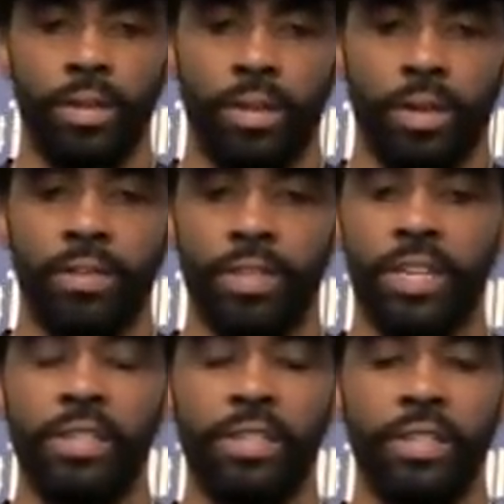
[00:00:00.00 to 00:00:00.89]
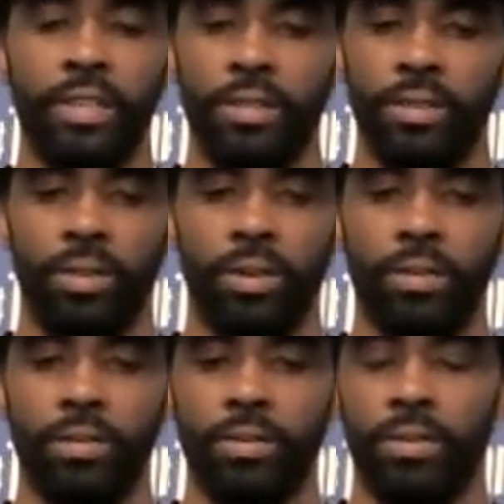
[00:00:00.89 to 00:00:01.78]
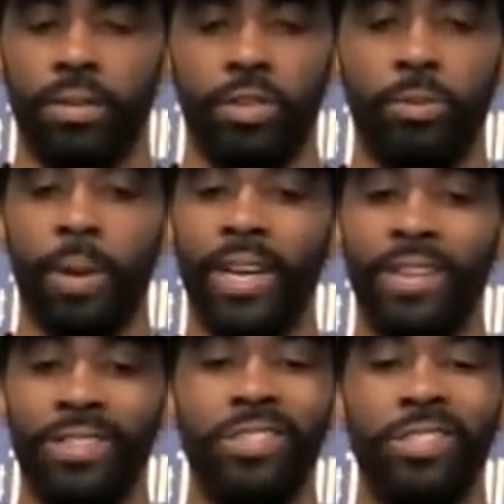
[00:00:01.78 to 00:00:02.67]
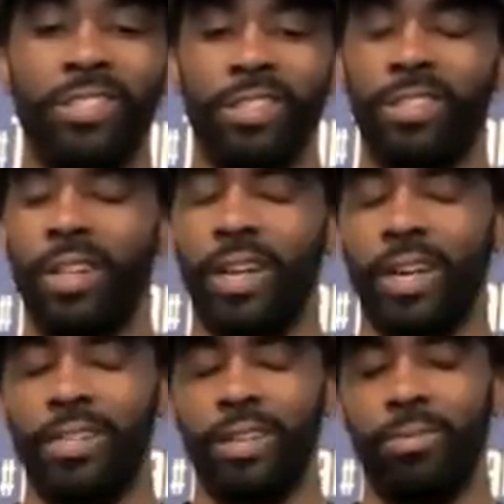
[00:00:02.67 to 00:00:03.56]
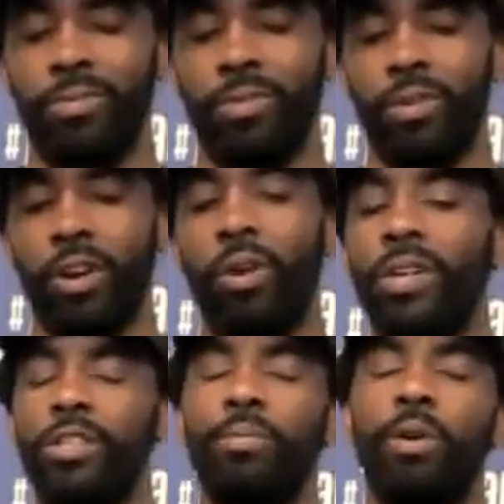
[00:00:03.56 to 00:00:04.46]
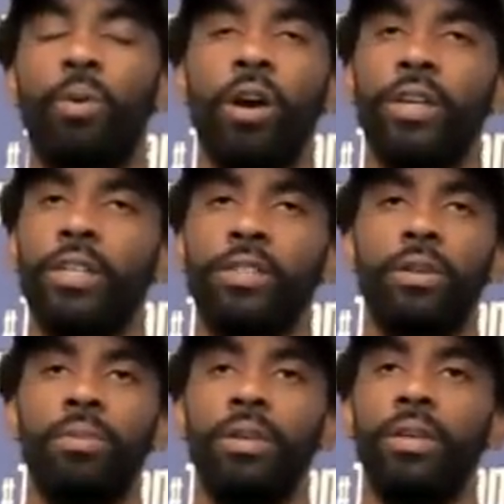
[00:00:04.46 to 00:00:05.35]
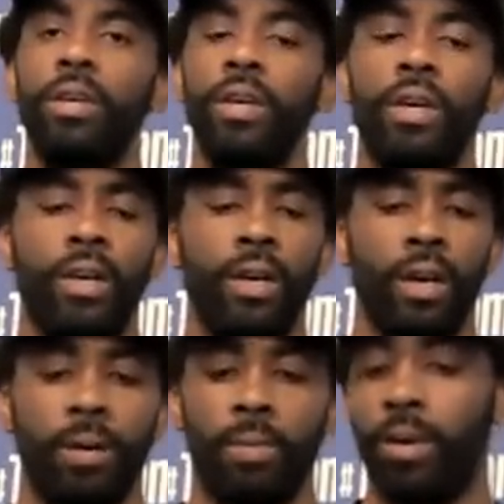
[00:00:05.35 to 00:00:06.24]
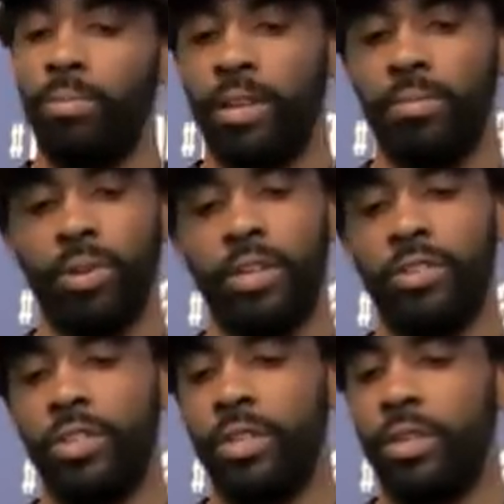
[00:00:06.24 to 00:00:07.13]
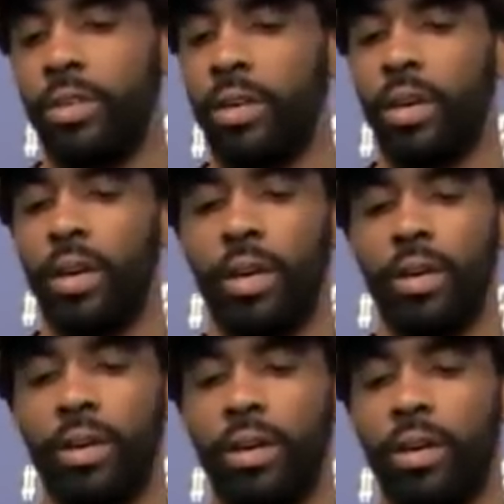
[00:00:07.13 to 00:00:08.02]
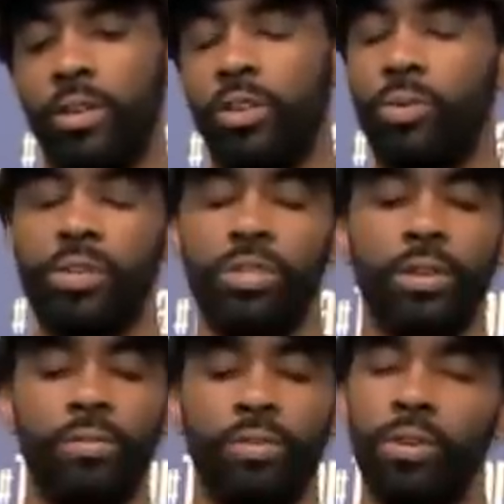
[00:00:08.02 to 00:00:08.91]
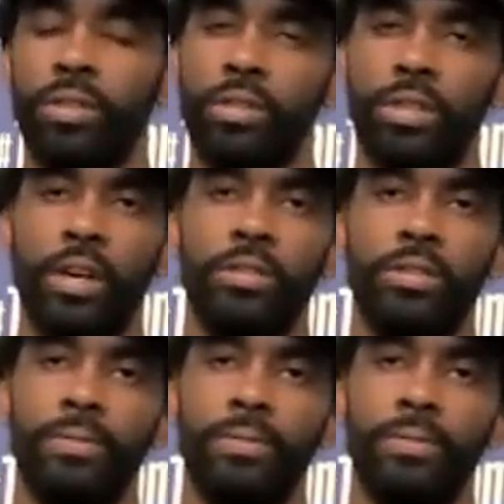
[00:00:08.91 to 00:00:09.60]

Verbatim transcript: of intensity, or, you know, just paying attention to detail. Like I said before, going into Milwaukee, it's going to be um, unbelievable energy. And, uh, you know, we're just looking forward to the challenge.